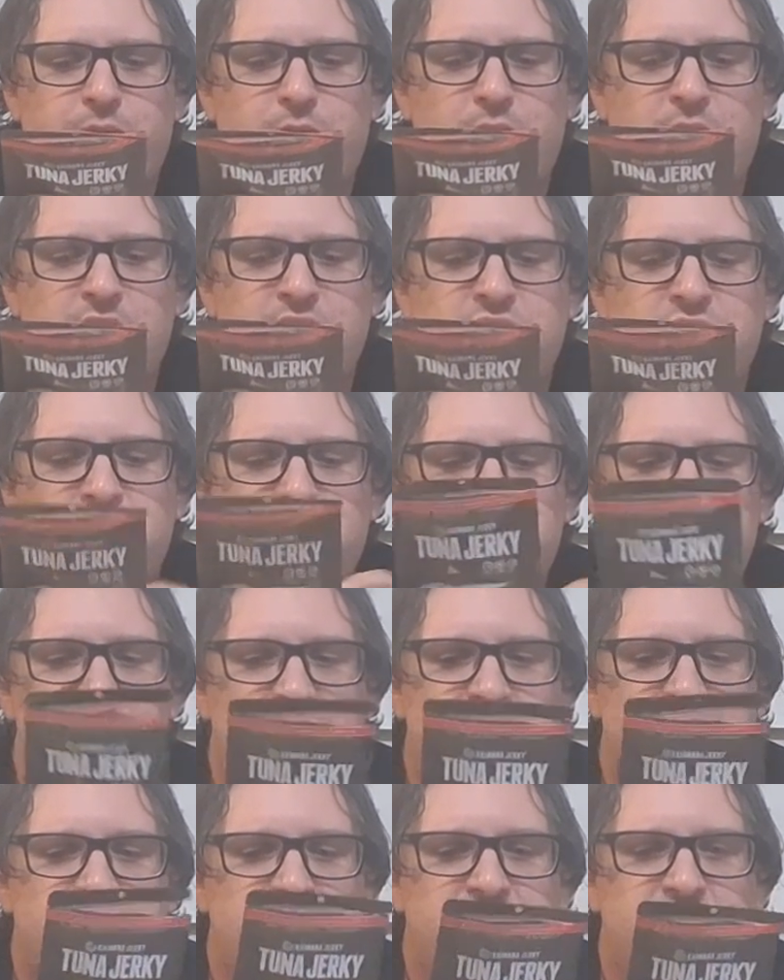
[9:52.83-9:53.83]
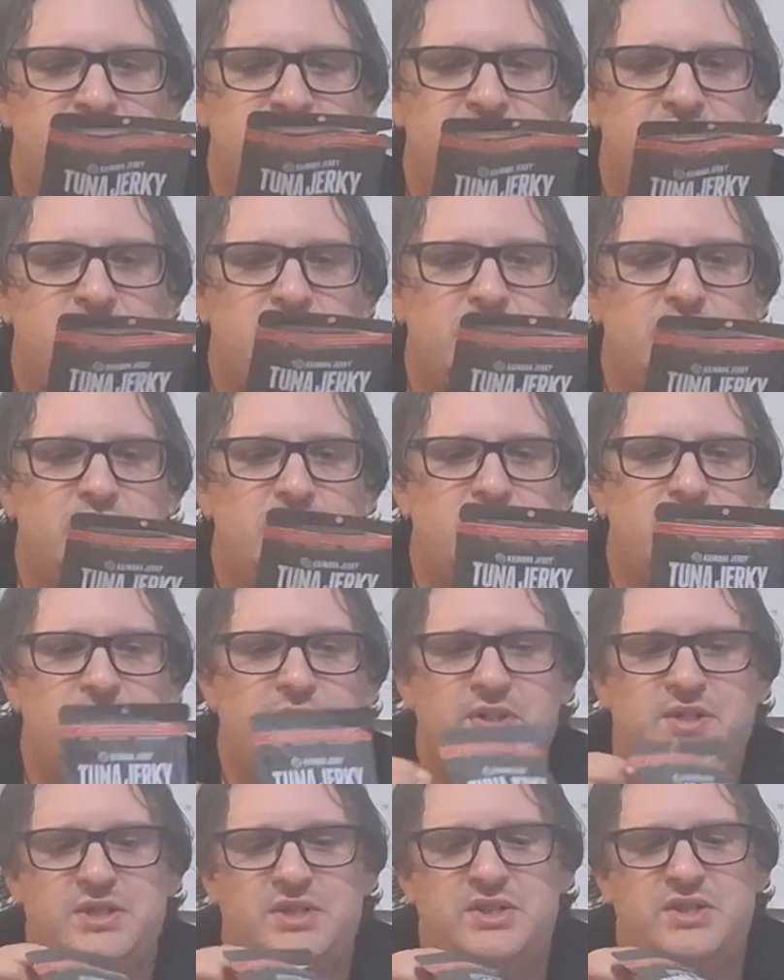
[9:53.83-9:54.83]
and soy sauce in this too, so
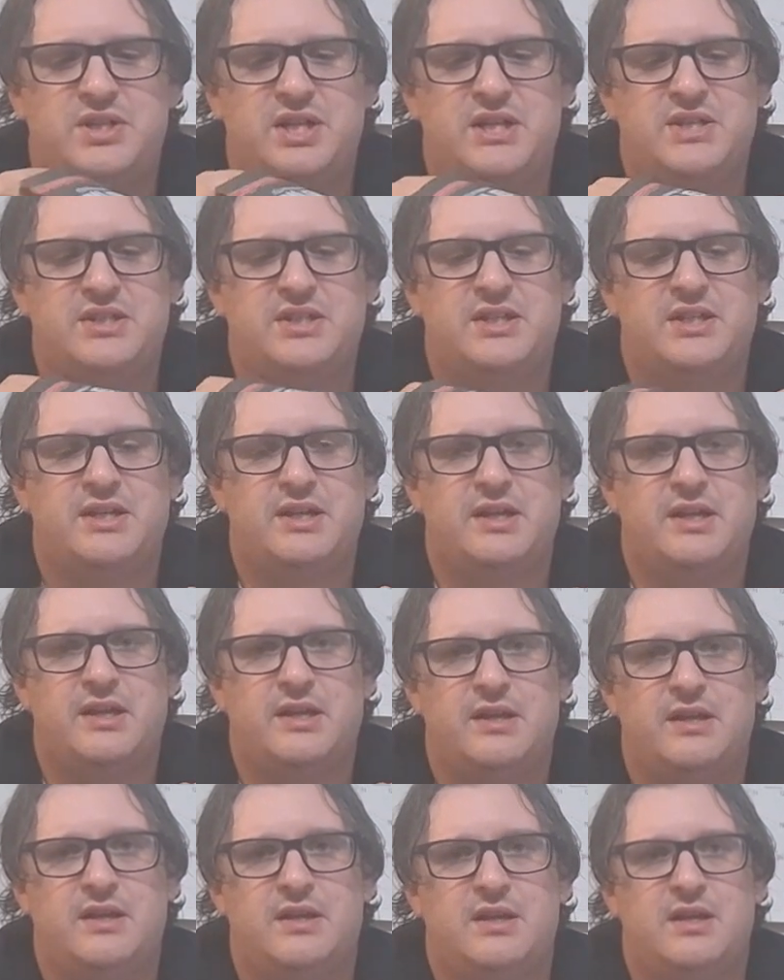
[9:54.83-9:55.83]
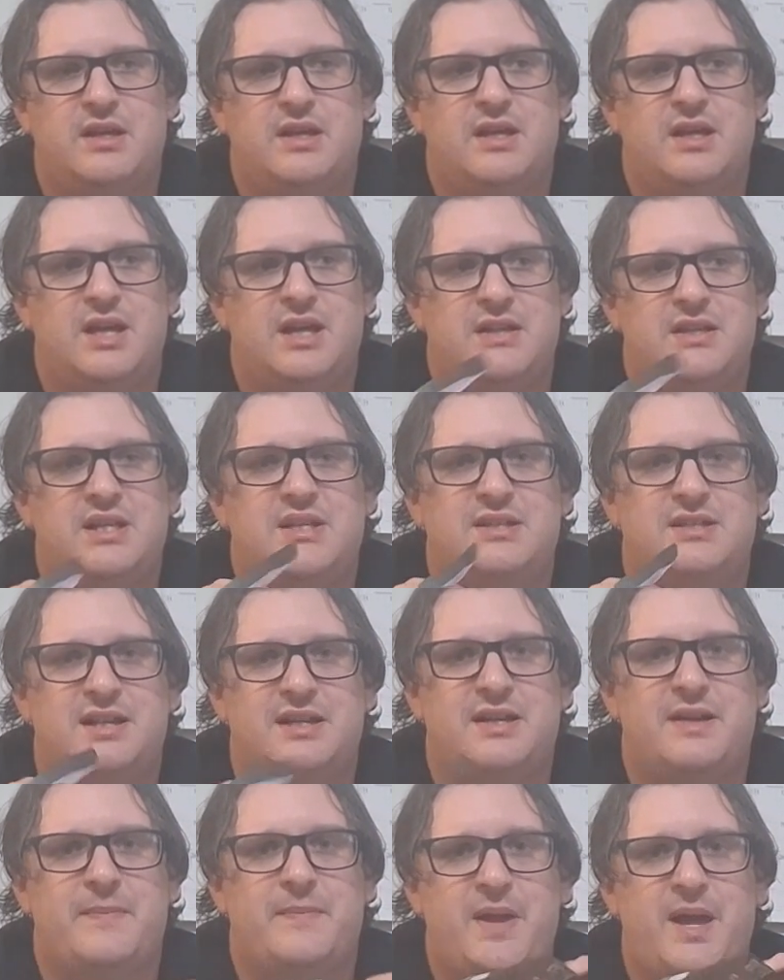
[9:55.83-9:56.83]
it just tastes like a
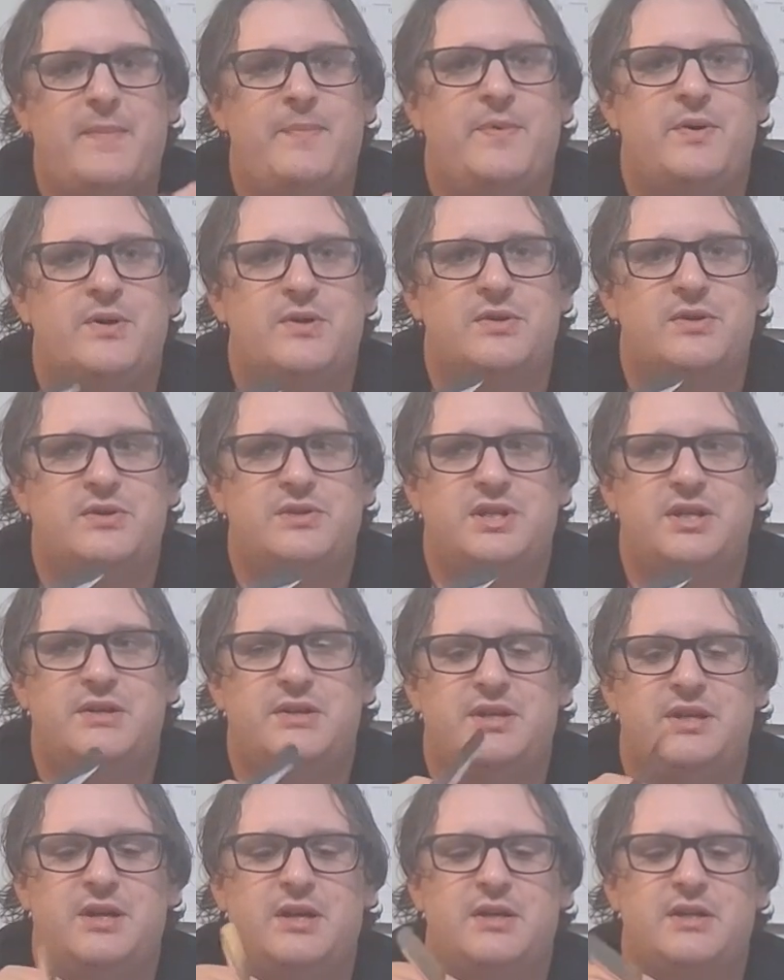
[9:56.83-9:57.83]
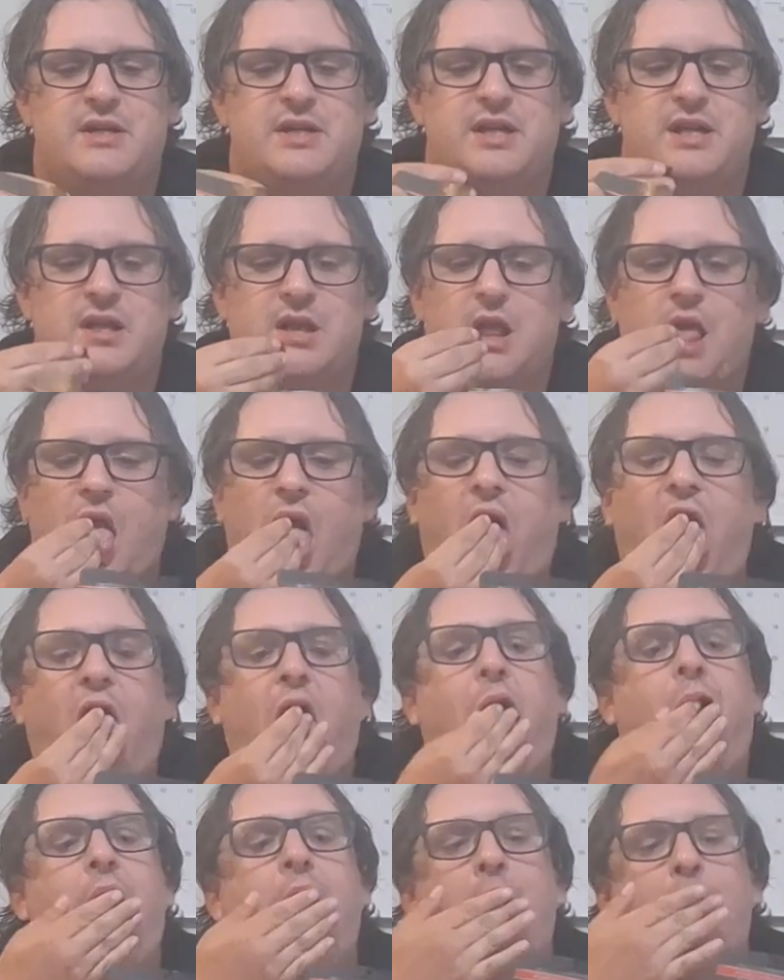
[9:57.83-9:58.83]
peppered teriyaki.
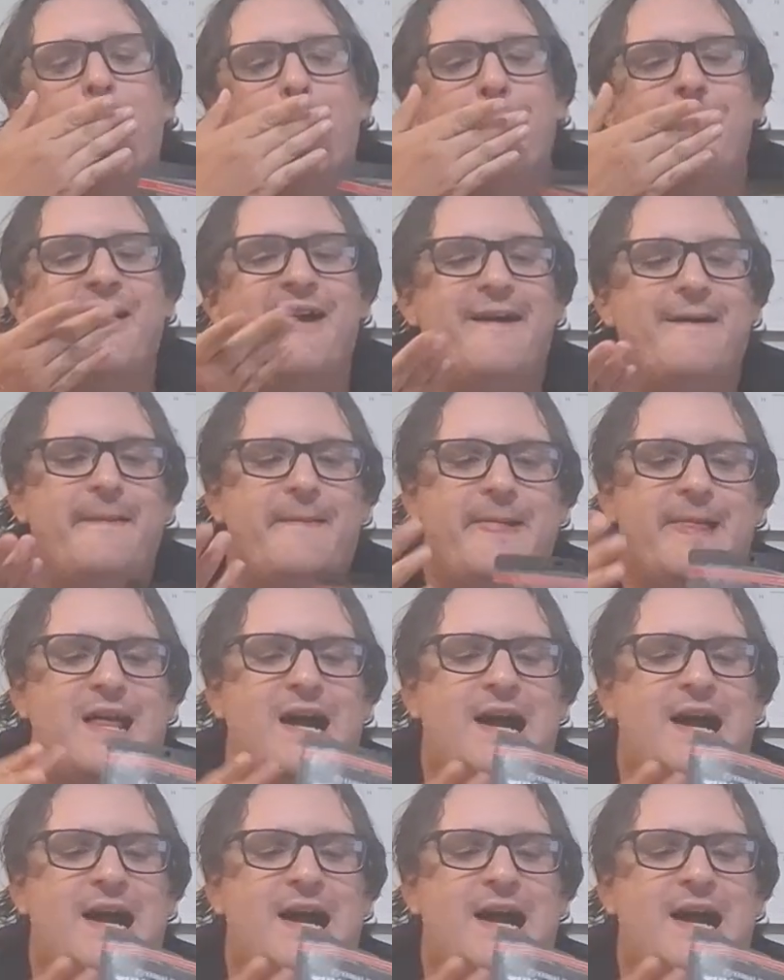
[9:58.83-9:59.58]
But